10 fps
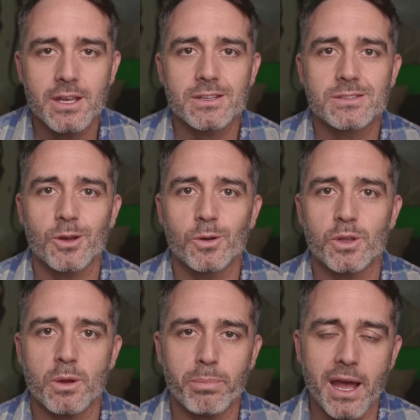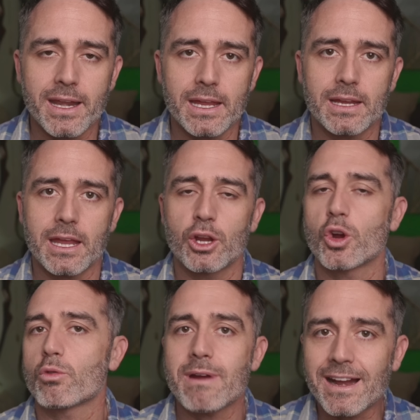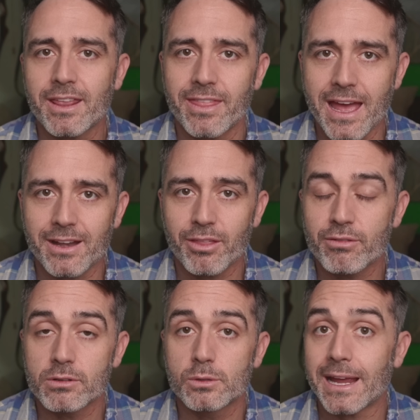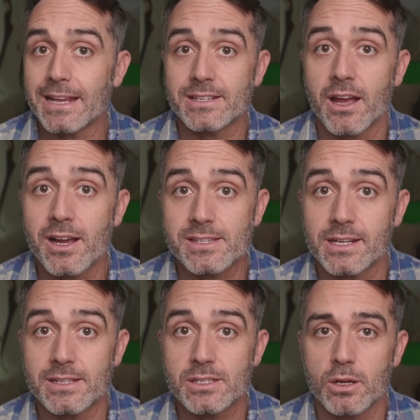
So your body can correct that through antioxidants.